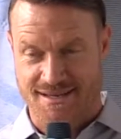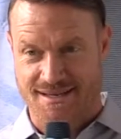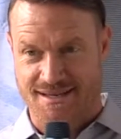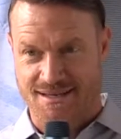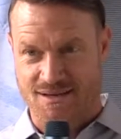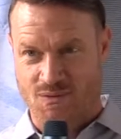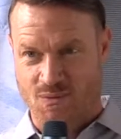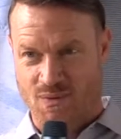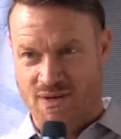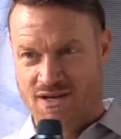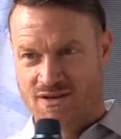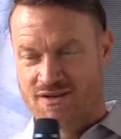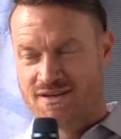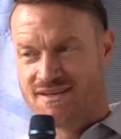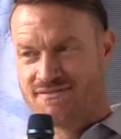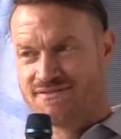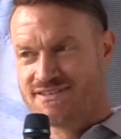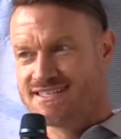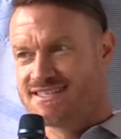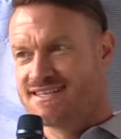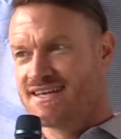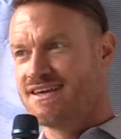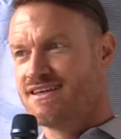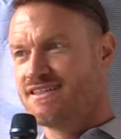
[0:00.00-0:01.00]
We could even
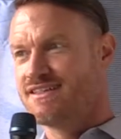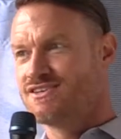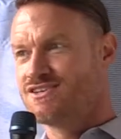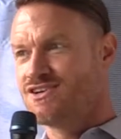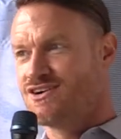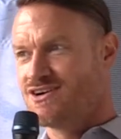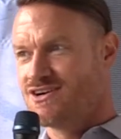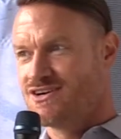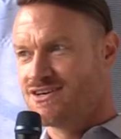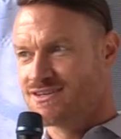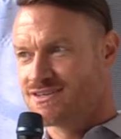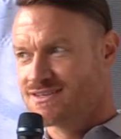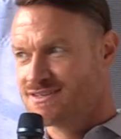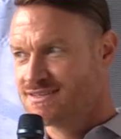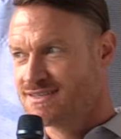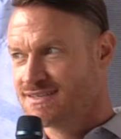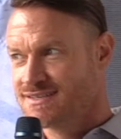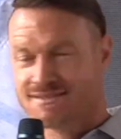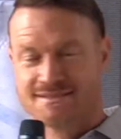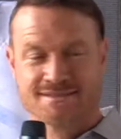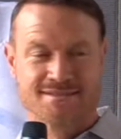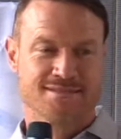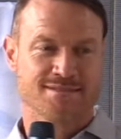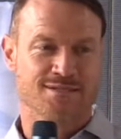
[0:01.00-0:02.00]
say the dogs
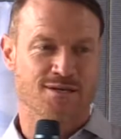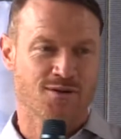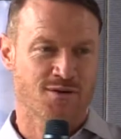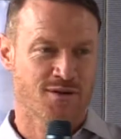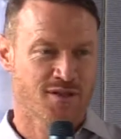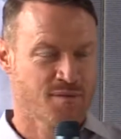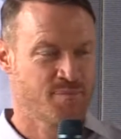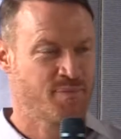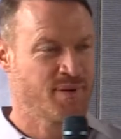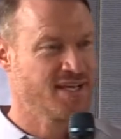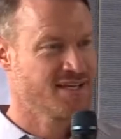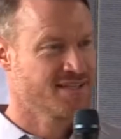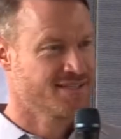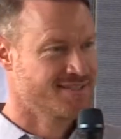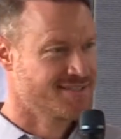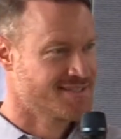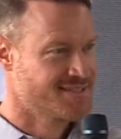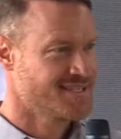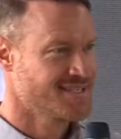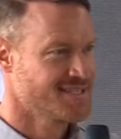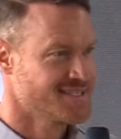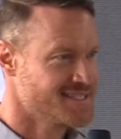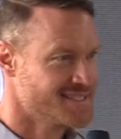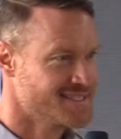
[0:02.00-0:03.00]
or the pigs
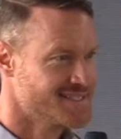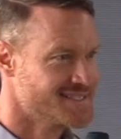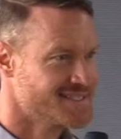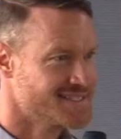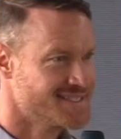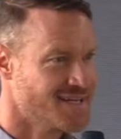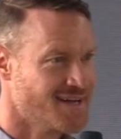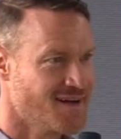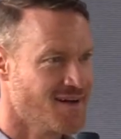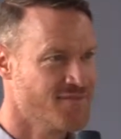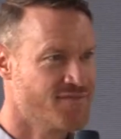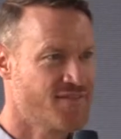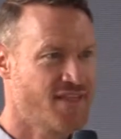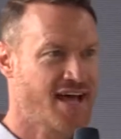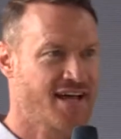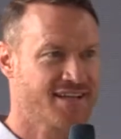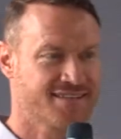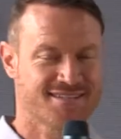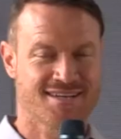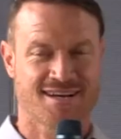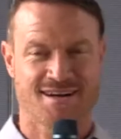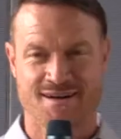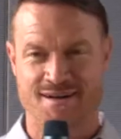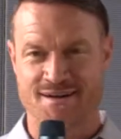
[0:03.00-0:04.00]
of that
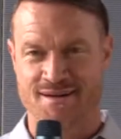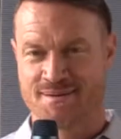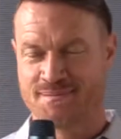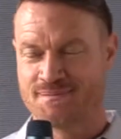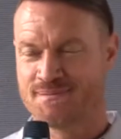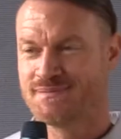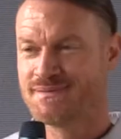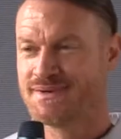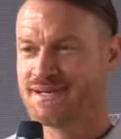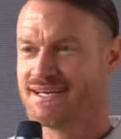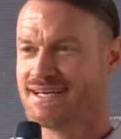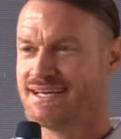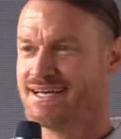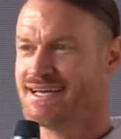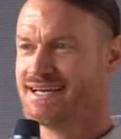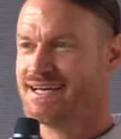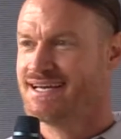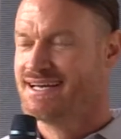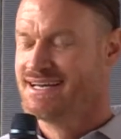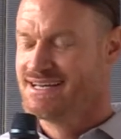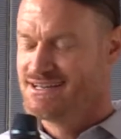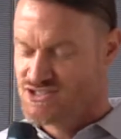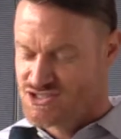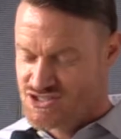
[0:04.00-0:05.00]
time.
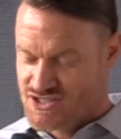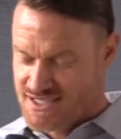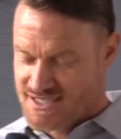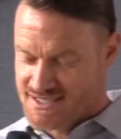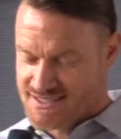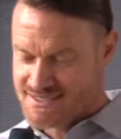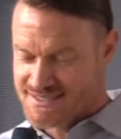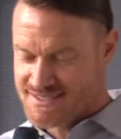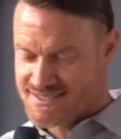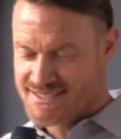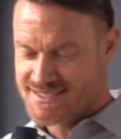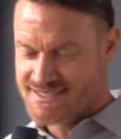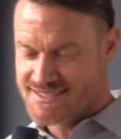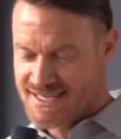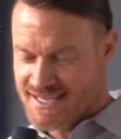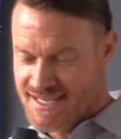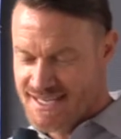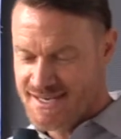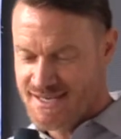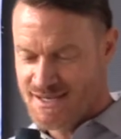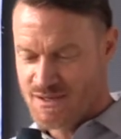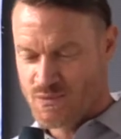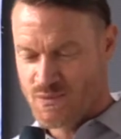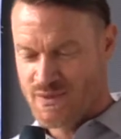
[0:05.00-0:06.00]
Jesus is
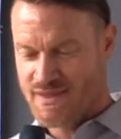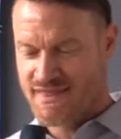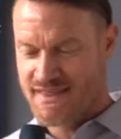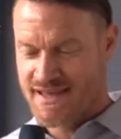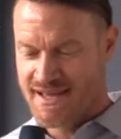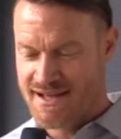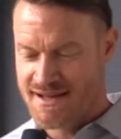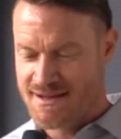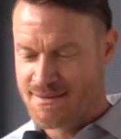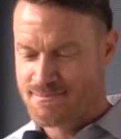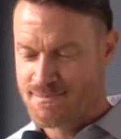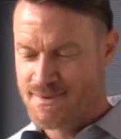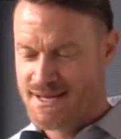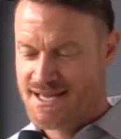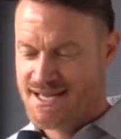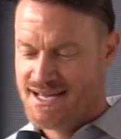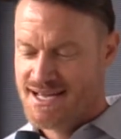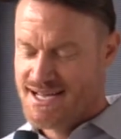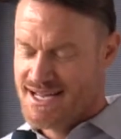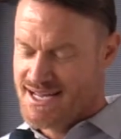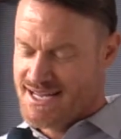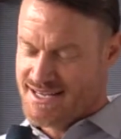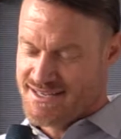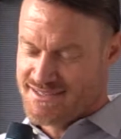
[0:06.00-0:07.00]
eating with them.
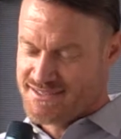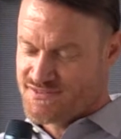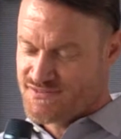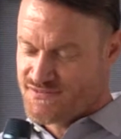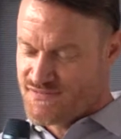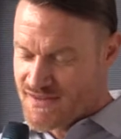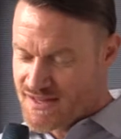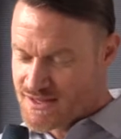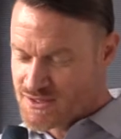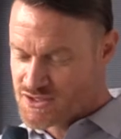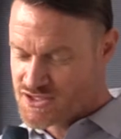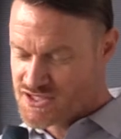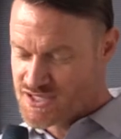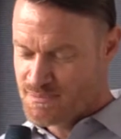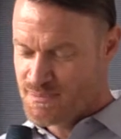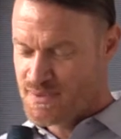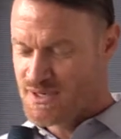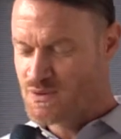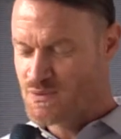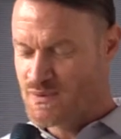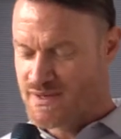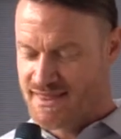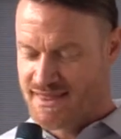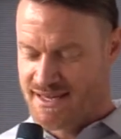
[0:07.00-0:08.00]
He's
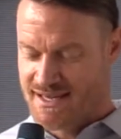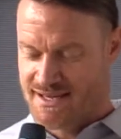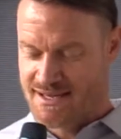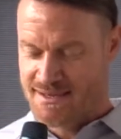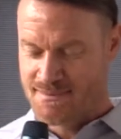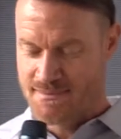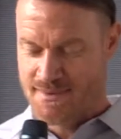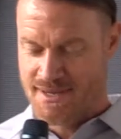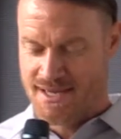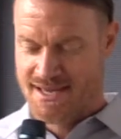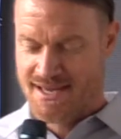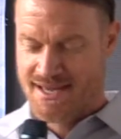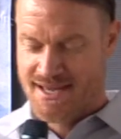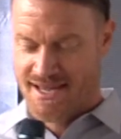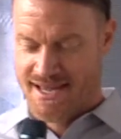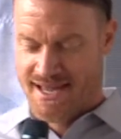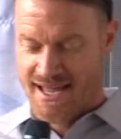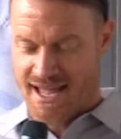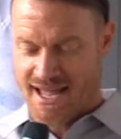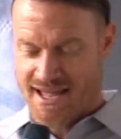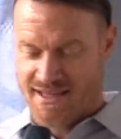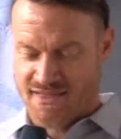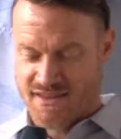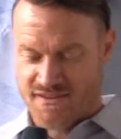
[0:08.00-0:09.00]
fellowshipping with them.
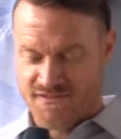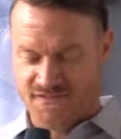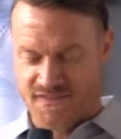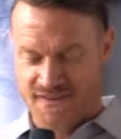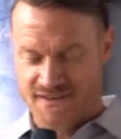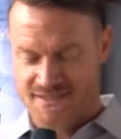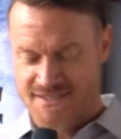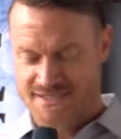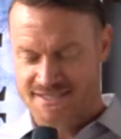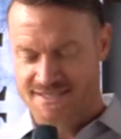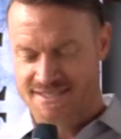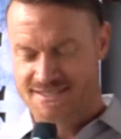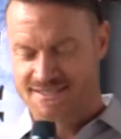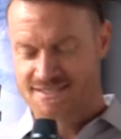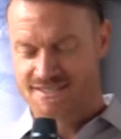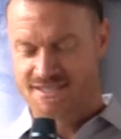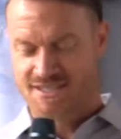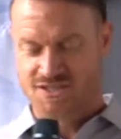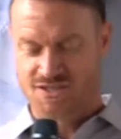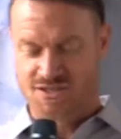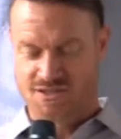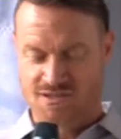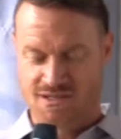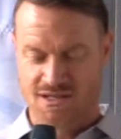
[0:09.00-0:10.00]
And the Pharisees and
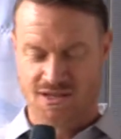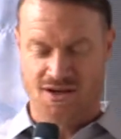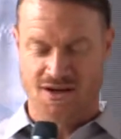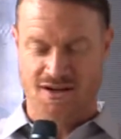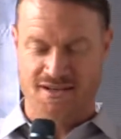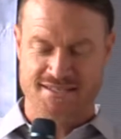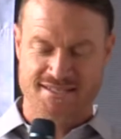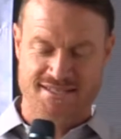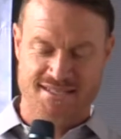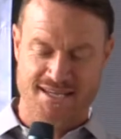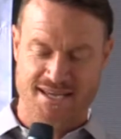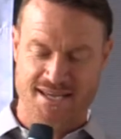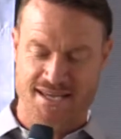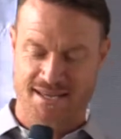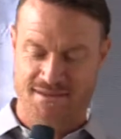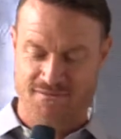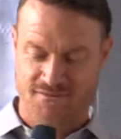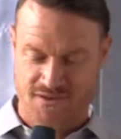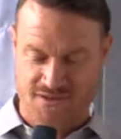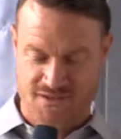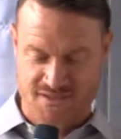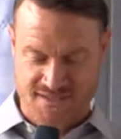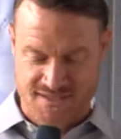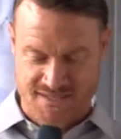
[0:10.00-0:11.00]
teachers of the law say,
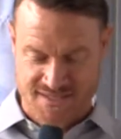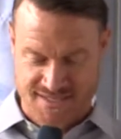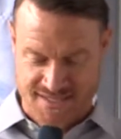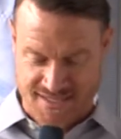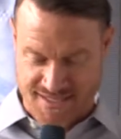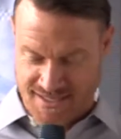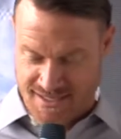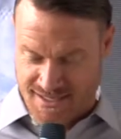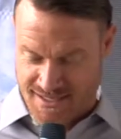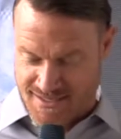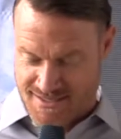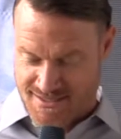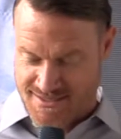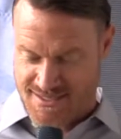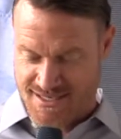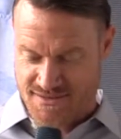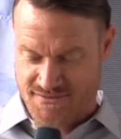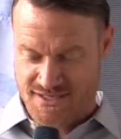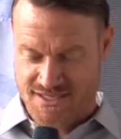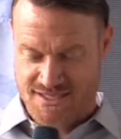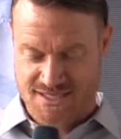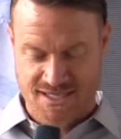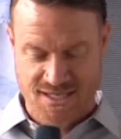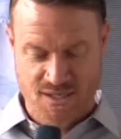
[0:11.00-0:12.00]
verse
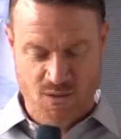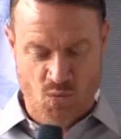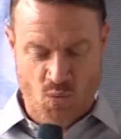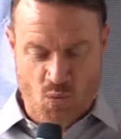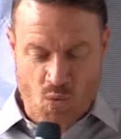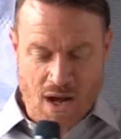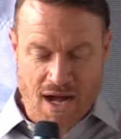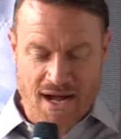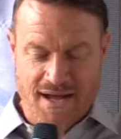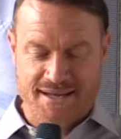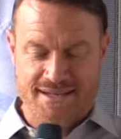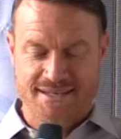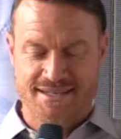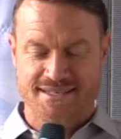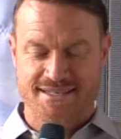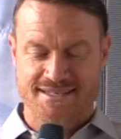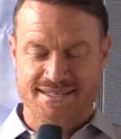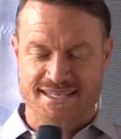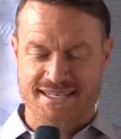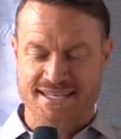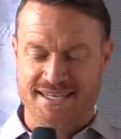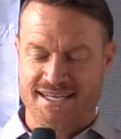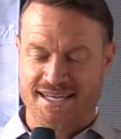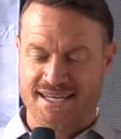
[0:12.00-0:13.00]
17, why does
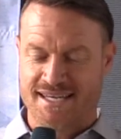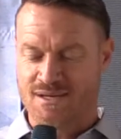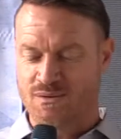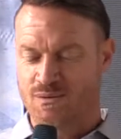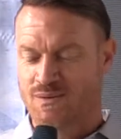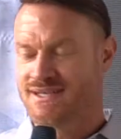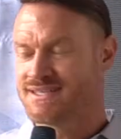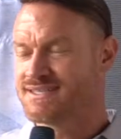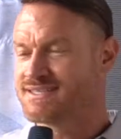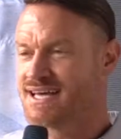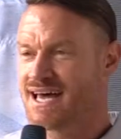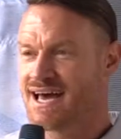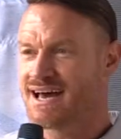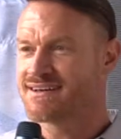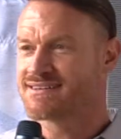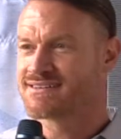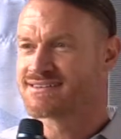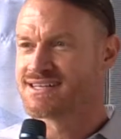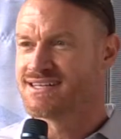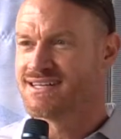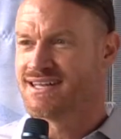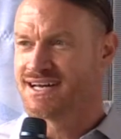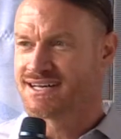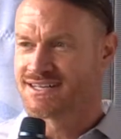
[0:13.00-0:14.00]
he eat with tax
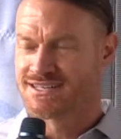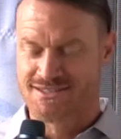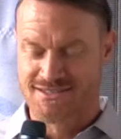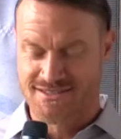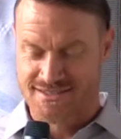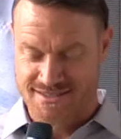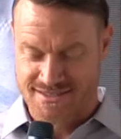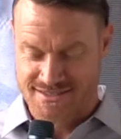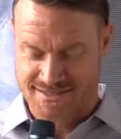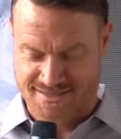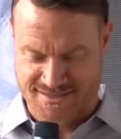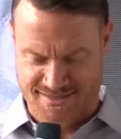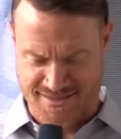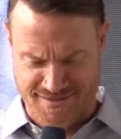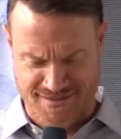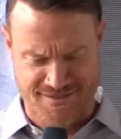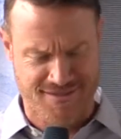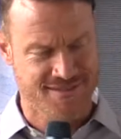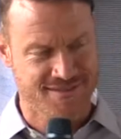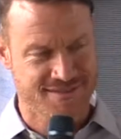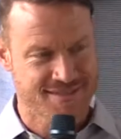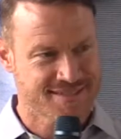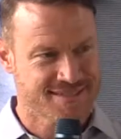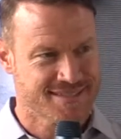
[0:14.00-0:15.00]
collectors and
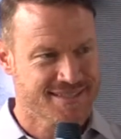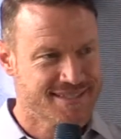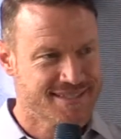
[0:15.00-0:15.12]
sinners?